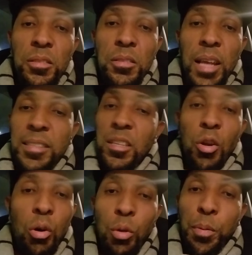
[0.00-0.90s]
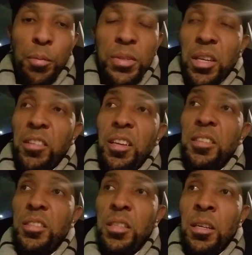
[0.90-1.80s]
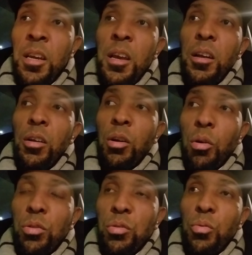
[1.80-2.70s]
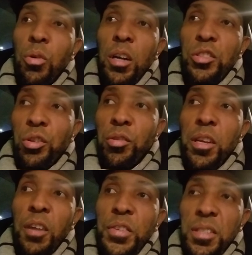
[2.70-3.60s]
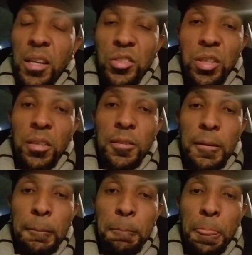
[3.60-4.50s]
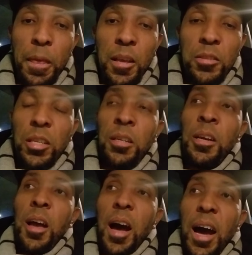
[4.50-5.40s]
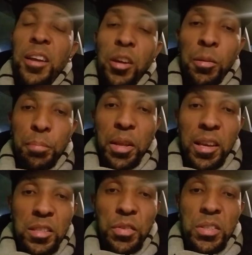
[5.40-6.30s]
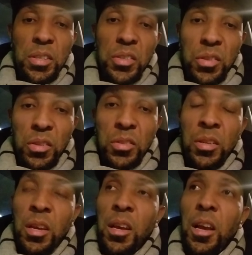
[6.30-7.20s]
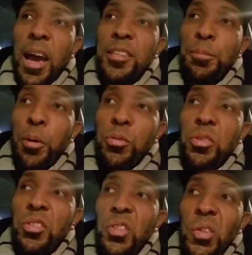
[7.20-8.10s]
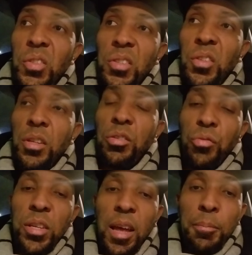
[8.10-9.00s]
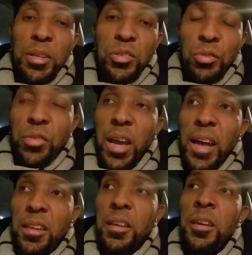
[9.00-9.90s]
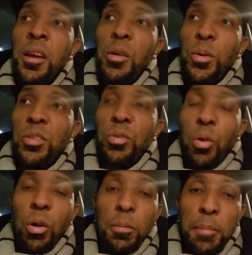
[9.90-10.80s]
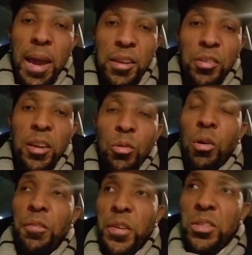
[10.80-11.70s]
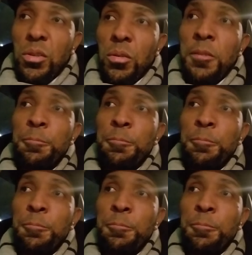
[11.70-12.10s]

That's your whole purpose here, is to go through a journey of ascension into higher planes of existence, as opposed to just existing in three-dimensional reality, which is all matter and all physical.